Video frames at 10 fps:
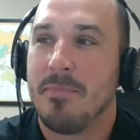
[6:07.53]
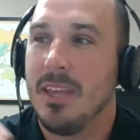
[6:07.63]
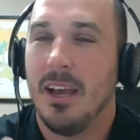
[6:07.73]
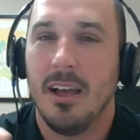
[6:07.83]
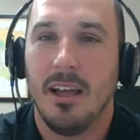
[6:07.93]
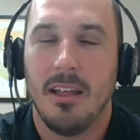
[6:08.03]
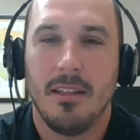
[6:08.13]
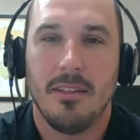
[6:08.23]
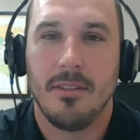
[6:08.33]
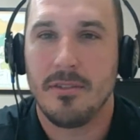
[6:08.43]
yeah,
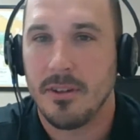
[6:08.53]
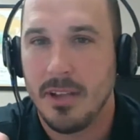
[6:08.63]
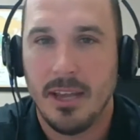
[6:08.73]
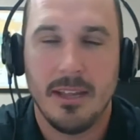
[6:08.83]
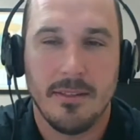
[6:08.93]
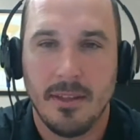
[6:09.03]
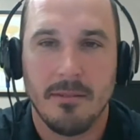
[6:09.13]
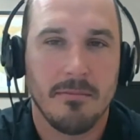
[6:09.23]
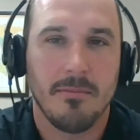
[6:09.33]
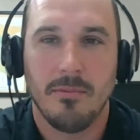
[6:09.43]
the circadian
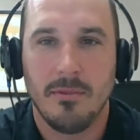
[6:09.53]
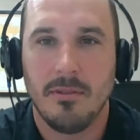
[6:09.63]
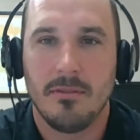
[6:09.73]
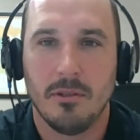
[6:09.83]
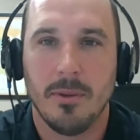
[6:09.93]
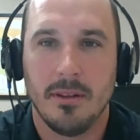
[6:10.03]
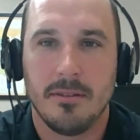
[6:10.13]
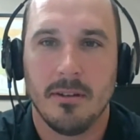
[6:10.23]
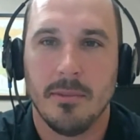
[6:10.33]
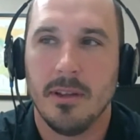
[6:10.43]
thing, to be
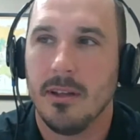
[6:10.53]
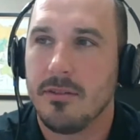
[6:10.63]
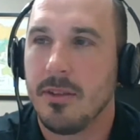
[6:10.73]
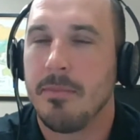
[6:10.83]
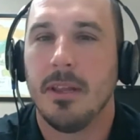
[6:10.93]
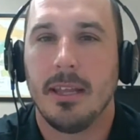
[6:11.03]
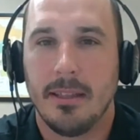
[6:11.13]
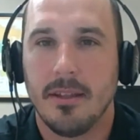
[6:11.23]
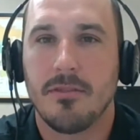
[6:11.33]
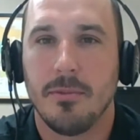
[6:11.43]
determined yet. Something
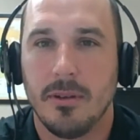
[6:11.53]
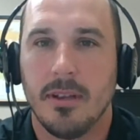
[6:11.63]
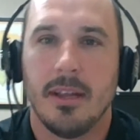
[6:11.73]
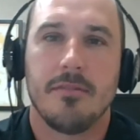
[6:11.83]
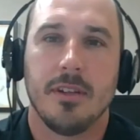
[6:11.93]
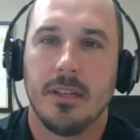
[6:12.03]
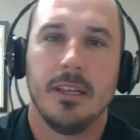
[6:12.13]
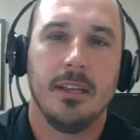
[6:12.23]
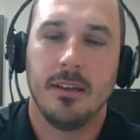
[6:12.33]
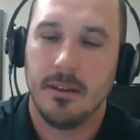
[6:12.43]
like this where you can actually
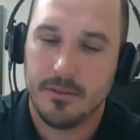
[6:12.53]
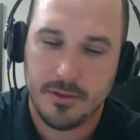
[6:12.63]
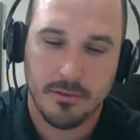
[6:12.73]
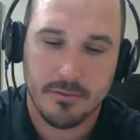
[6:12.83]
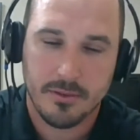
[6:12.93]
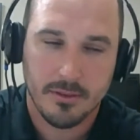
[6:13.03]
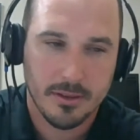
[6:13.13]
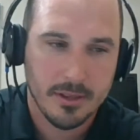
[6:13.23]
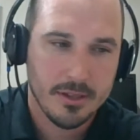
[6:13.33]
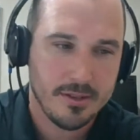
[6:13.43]
clean and it shows
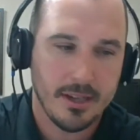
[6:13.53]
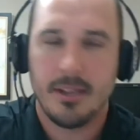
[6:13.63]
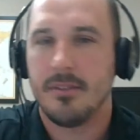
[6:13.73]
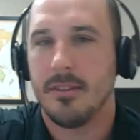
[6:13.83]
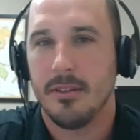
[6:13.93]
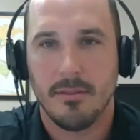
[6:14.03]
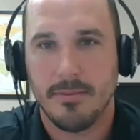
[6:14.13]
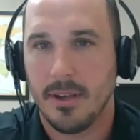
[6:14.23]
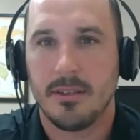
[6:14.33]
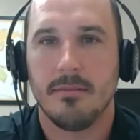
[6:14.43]
studies and it's
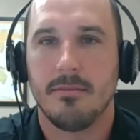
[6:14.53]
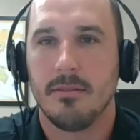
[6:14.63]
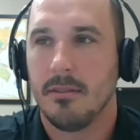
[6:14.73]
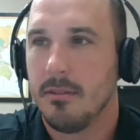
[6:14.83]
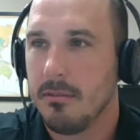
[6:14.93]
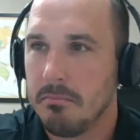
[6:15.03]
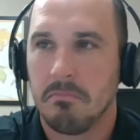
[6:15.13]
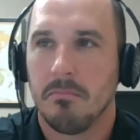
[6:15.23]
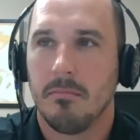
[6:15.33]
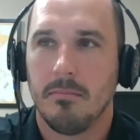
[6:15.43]
effective.
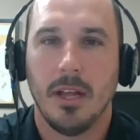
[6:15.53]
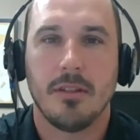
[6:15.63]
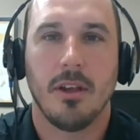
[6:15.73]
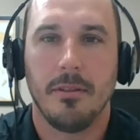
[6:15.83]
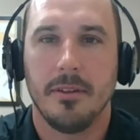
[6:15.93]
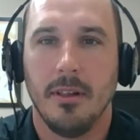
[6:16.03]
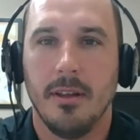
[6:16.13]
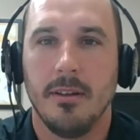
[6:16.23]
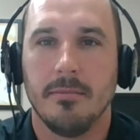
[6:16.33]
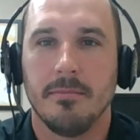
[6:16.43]
That's healthy lighting.